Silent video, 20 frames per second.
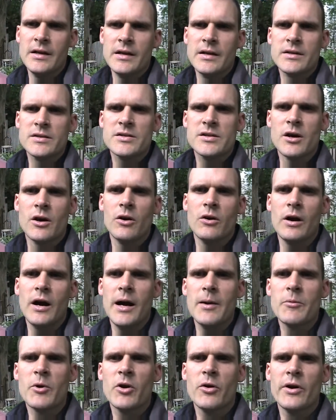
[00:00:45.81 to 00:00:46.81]
So
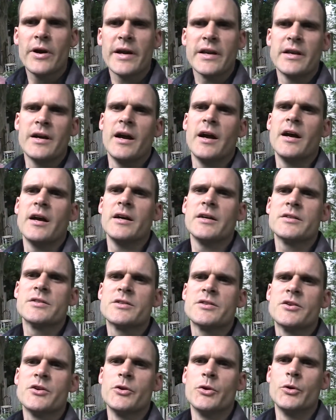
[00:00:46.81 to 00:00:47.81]
I'm going
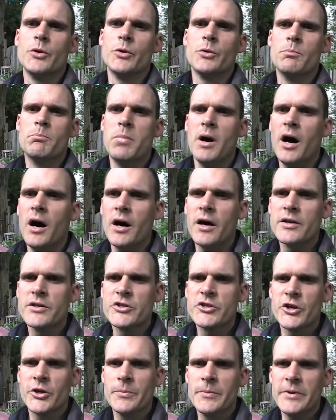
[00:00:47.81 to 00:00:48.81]
to
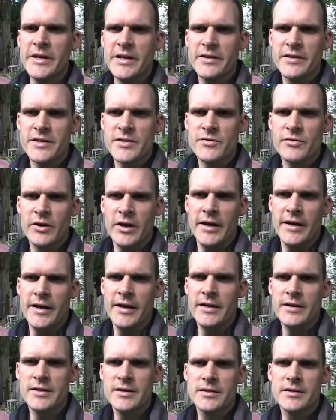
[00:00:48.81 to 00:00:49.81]
Bonn, Germany this
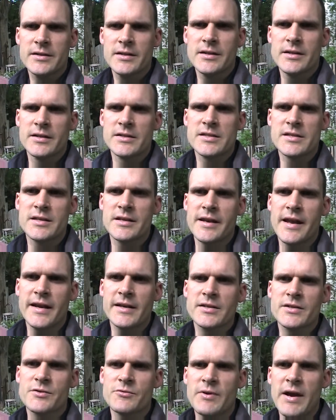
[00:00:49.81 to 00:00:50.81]
Friday. That's the
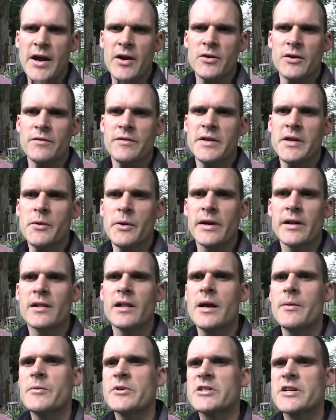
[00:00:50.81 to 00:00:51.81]
next round of the UN
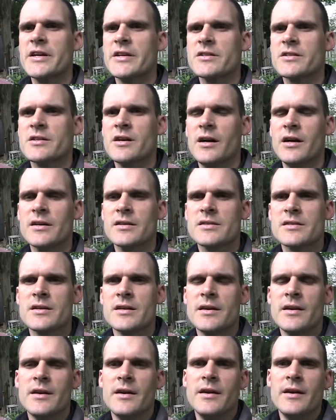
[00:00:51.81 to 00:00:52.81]
Climate Change Talks.
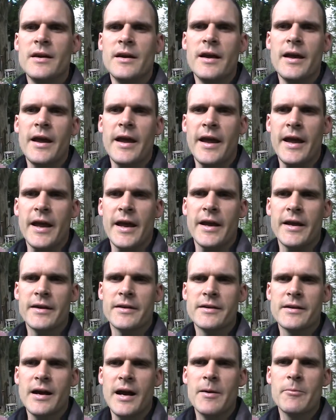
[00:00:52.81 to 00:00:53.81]

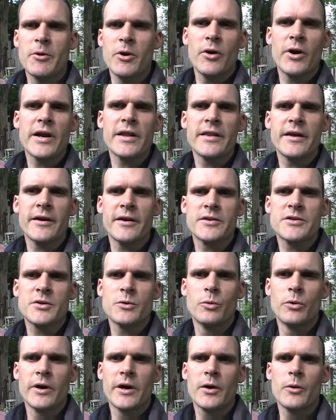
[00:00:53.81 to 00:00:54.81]
And I'm going there
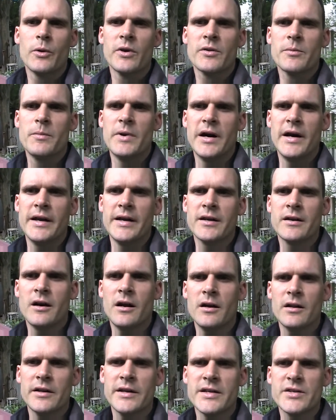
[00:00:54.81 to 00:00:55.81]
to work with my
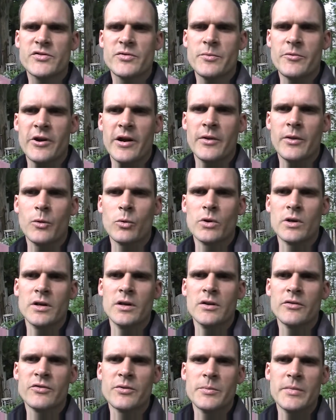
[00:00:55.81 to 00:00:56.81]
colleagues from around the
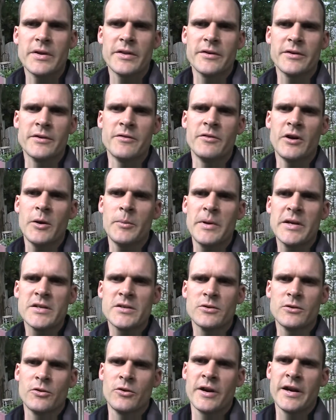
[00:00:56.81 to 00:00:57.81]
world, from other
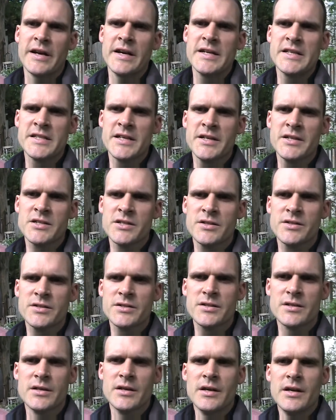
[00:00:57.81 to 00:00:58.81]
environmental
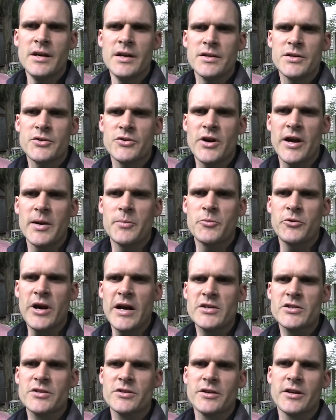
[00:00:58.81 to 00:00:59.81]
organizations, to try to
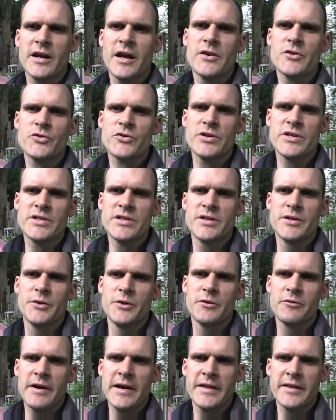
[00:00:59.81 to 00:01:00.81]
pressure countries to
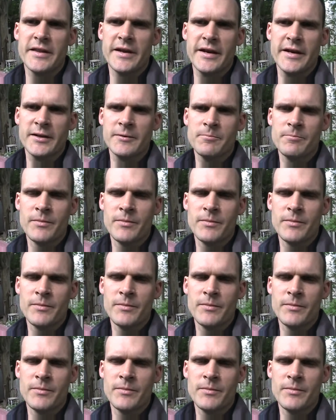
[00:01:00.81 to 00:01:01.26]
do the right thing.